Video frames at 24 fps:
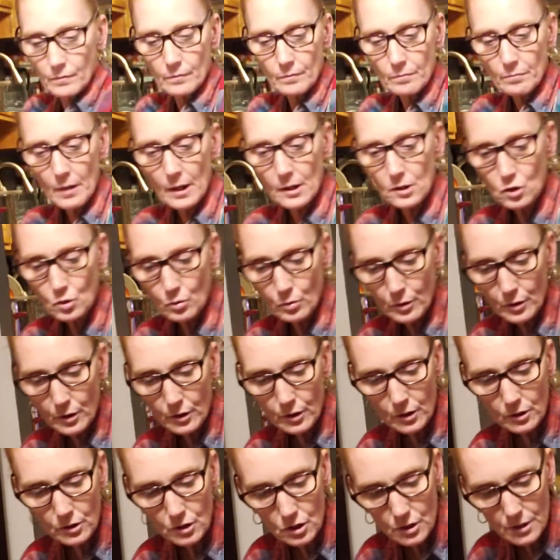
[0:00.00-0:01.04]
my
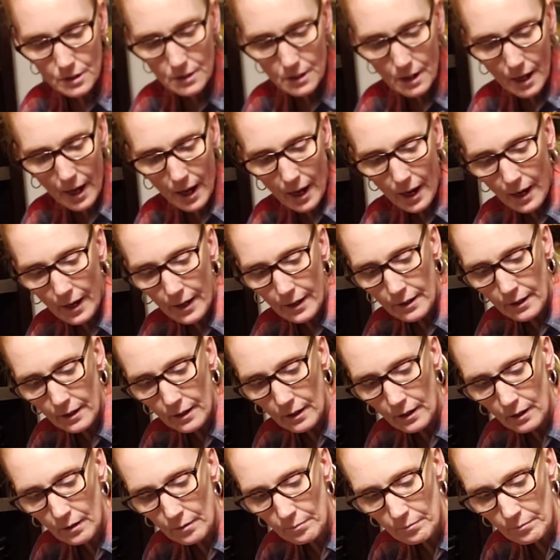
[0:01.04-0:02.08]
daughter just had
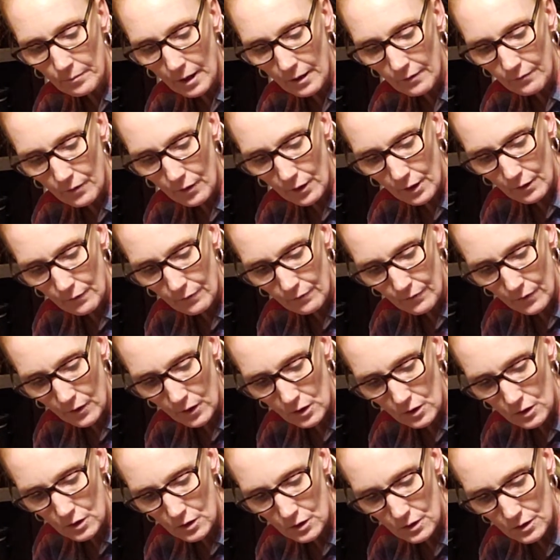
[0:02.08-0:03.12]
my very
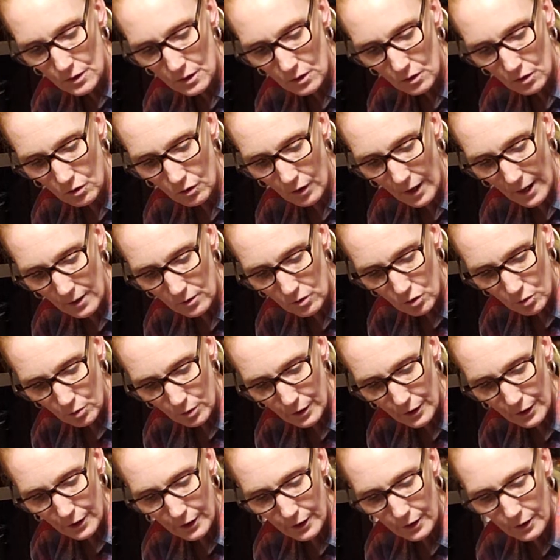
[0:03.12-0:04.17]
first
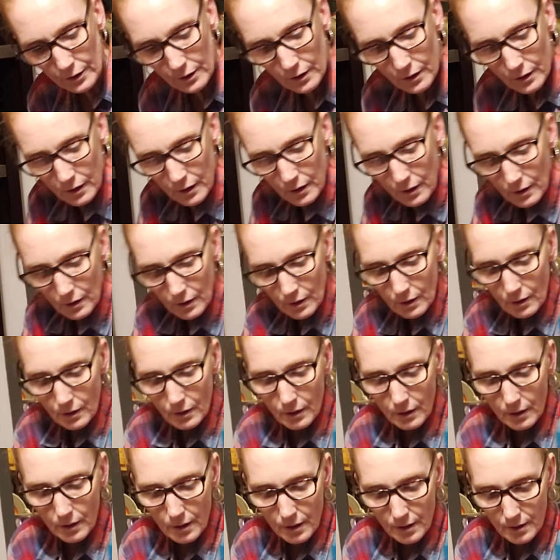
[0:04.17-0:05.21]
granddaughter,
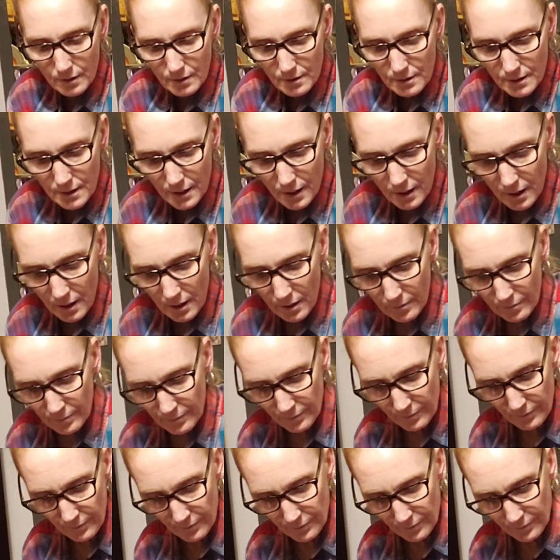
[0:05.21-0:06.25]

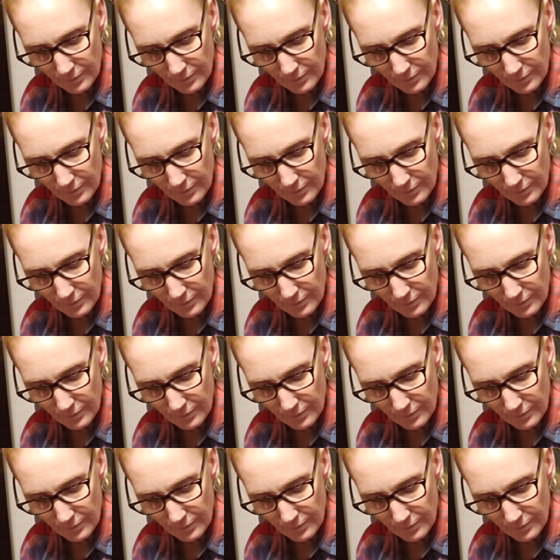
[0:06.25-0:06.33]
and